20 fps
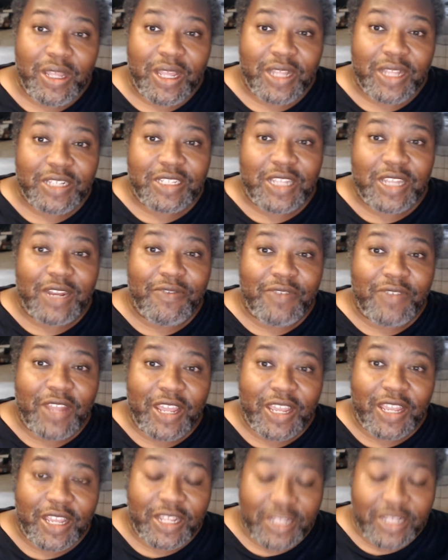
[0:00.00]
instead of
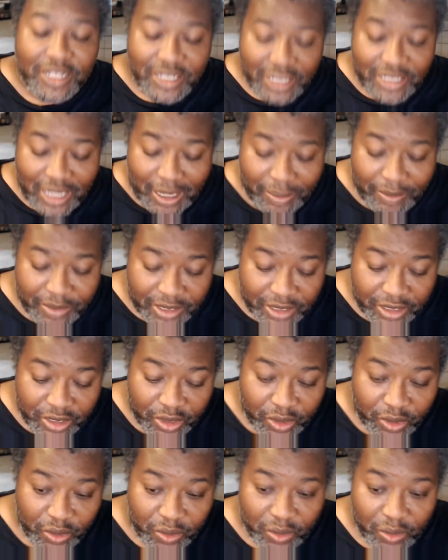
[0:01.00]
taking the steps
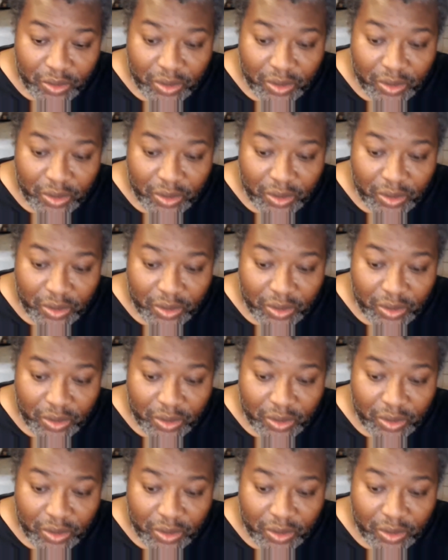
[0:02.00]
to